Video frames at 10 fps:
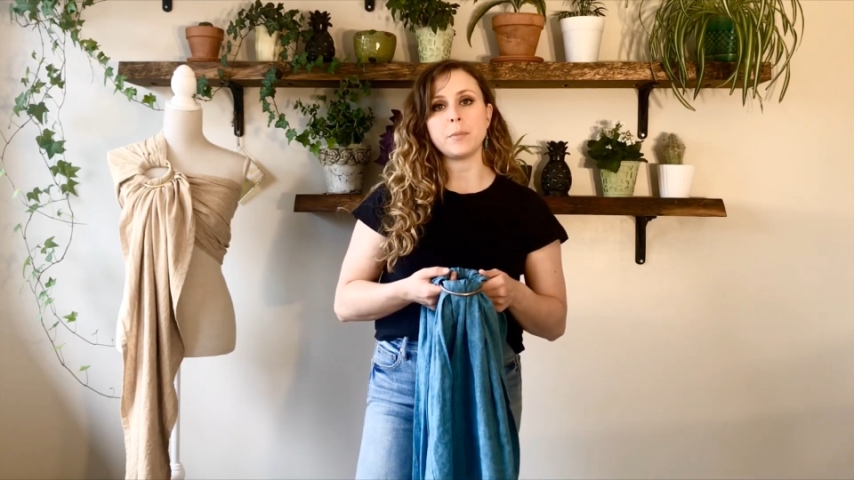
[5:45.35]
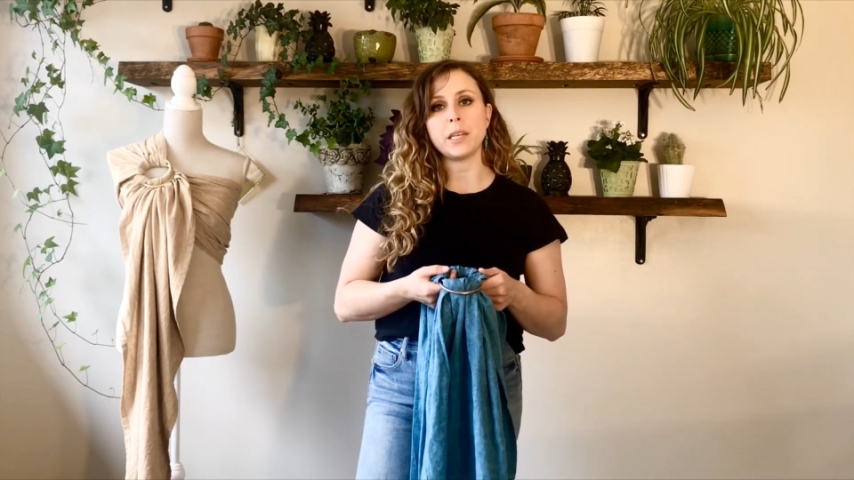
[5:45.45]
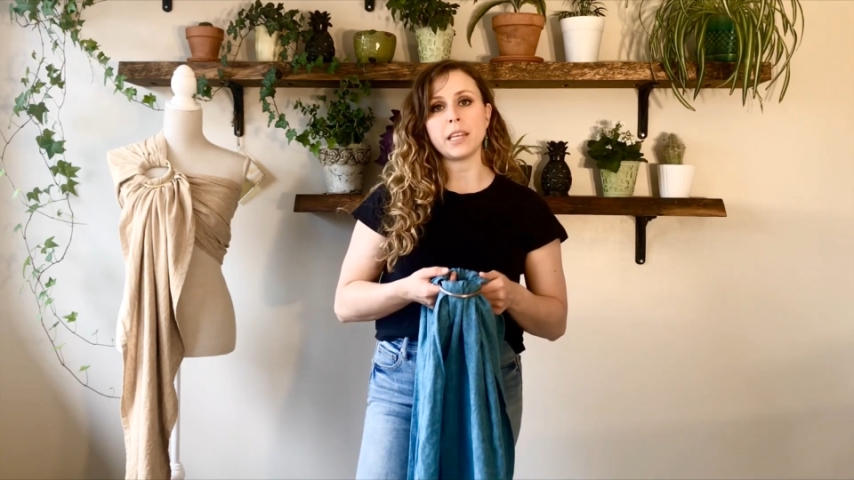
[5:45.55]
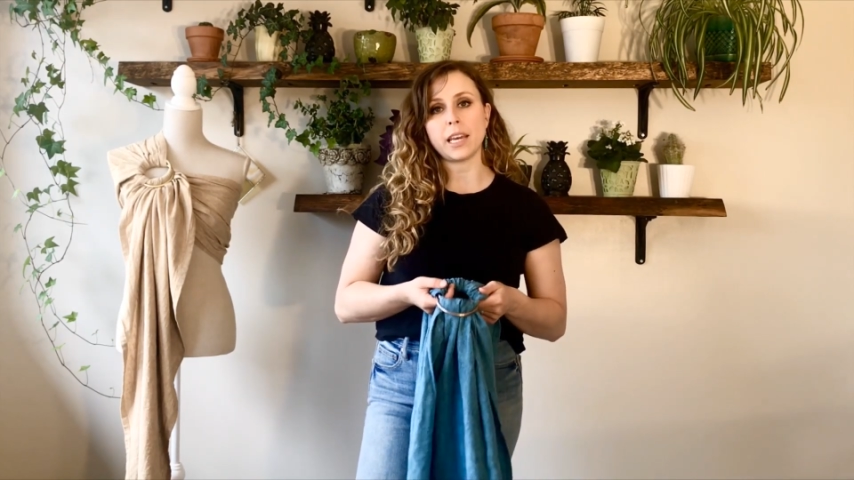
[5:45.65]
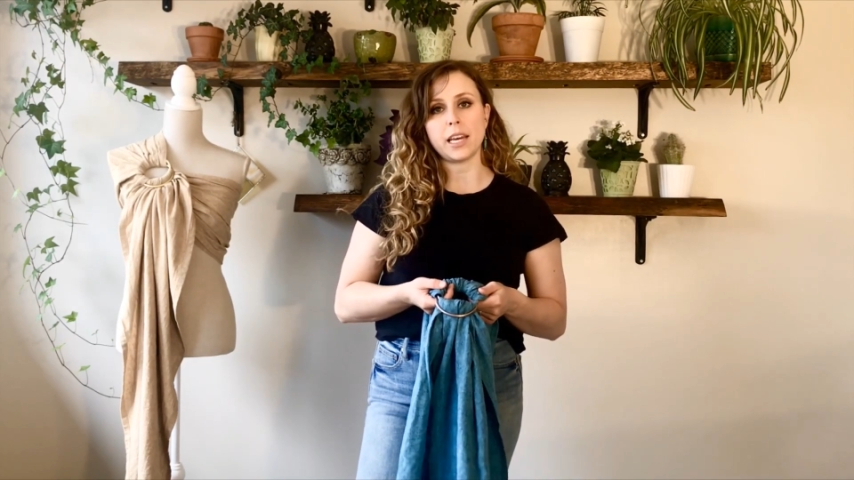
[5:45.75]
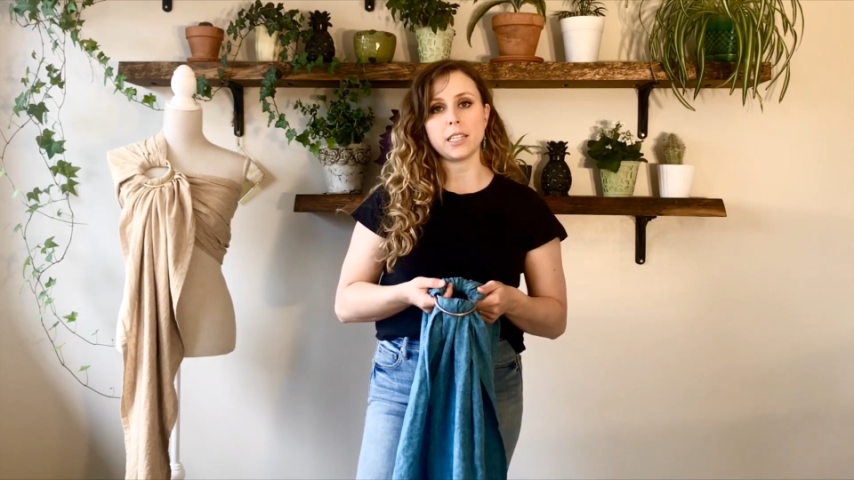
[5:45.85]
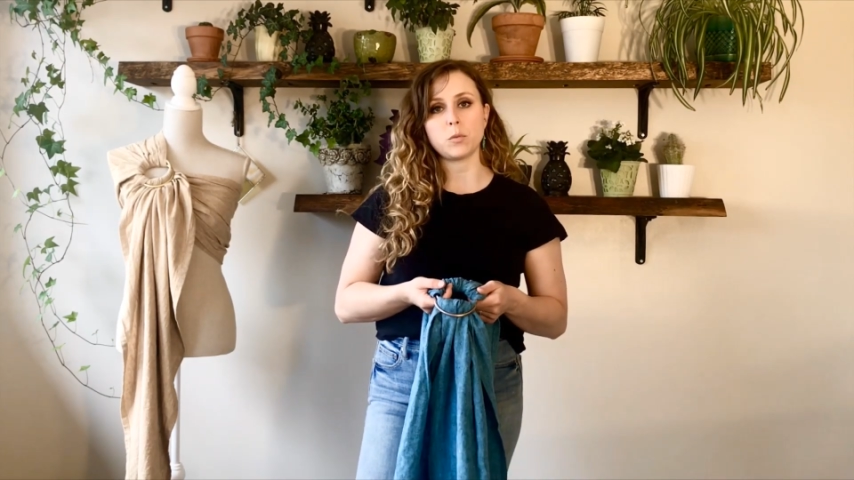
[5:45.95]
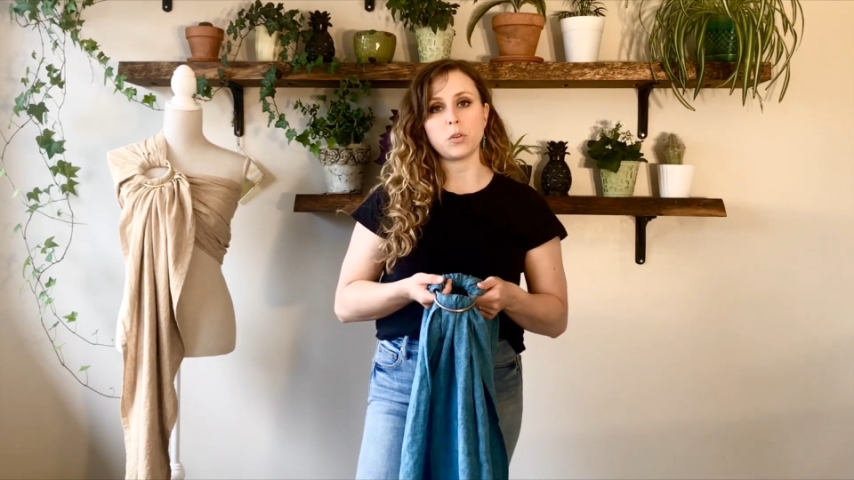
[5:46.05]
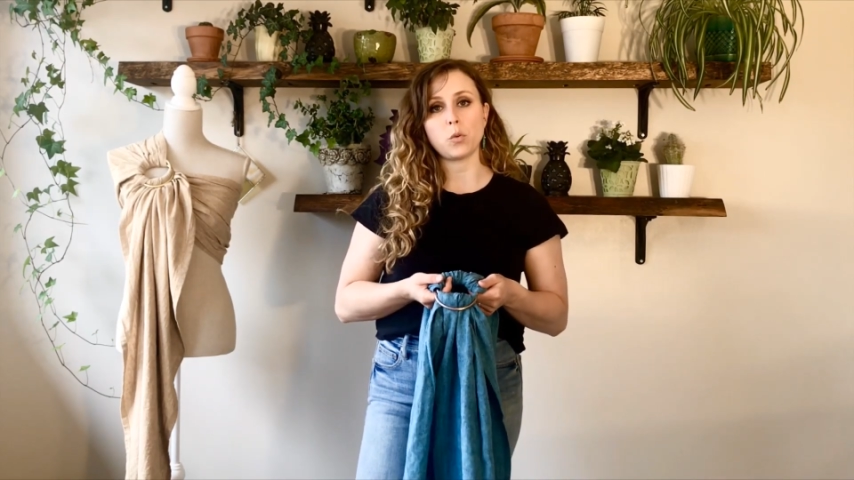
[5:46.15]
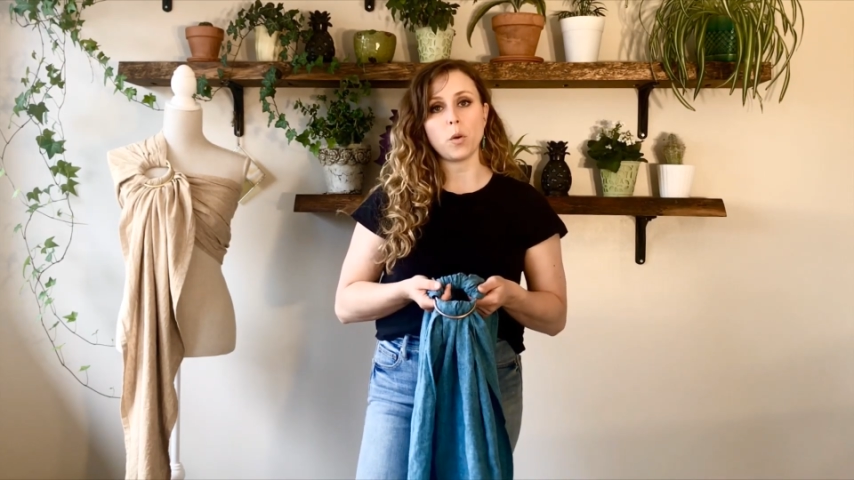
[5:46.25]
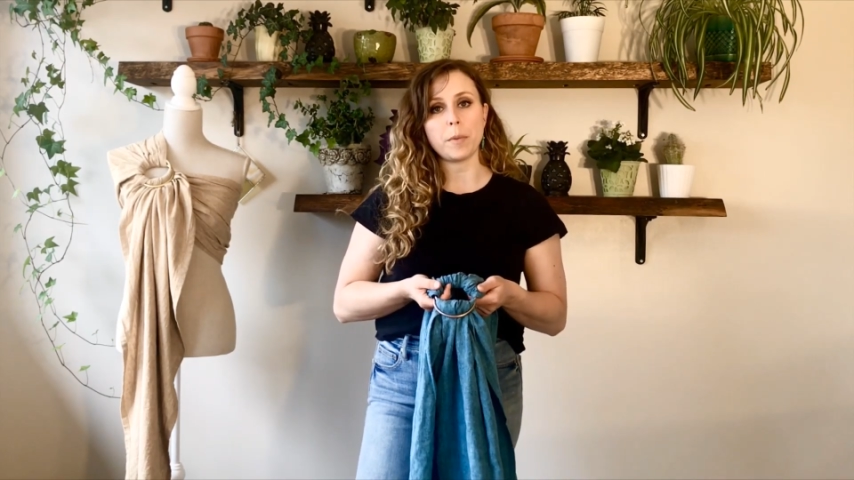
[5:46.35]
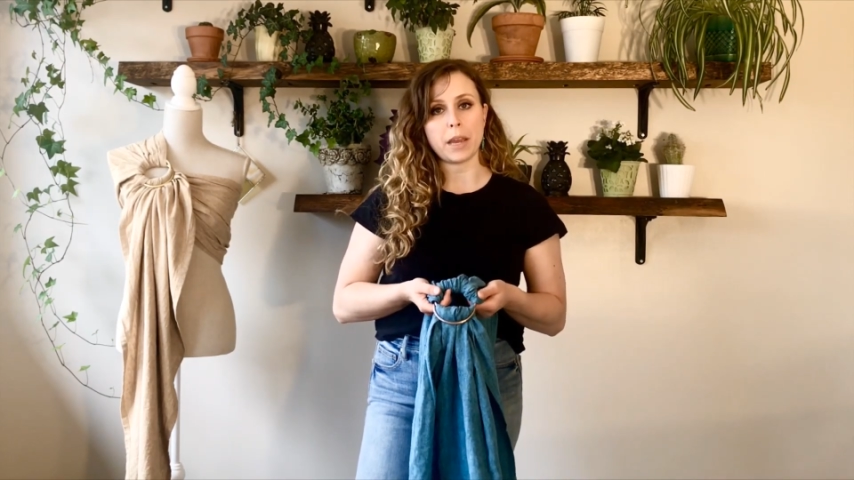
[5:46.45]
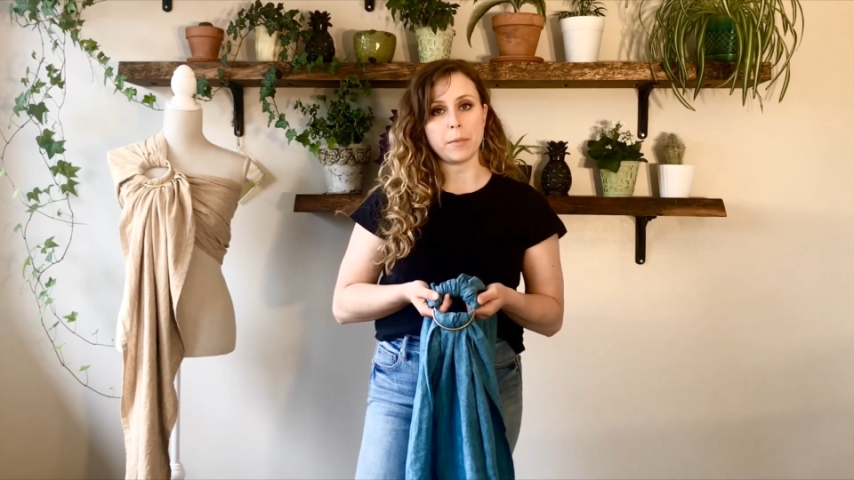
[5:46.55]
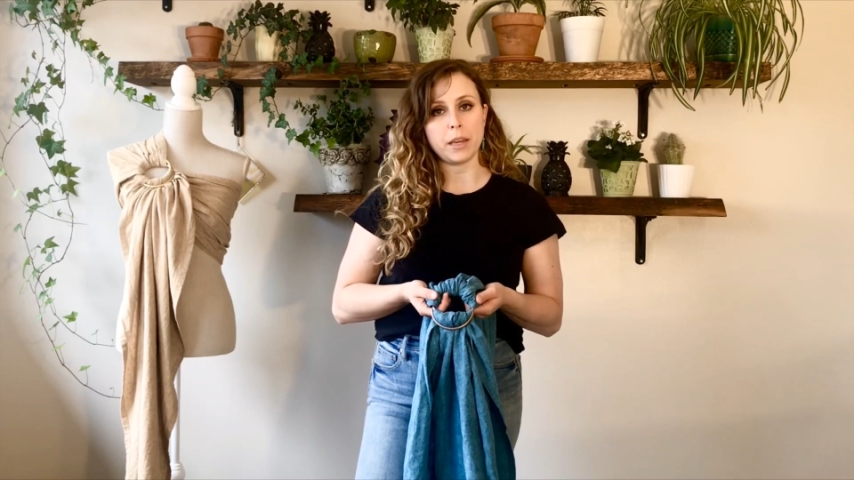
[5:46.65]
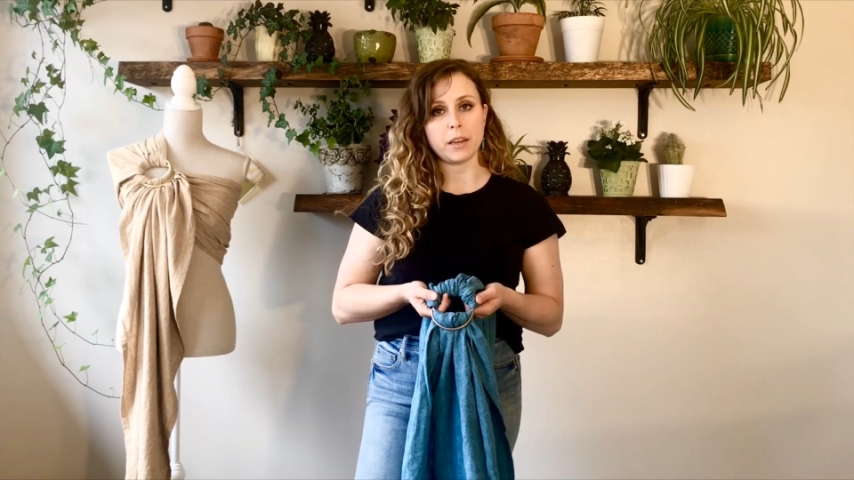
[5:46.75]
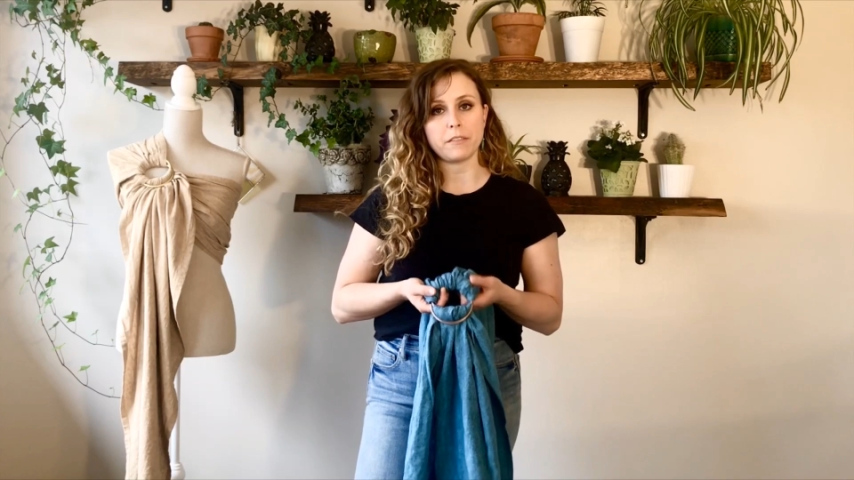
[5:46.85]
be the case with your baby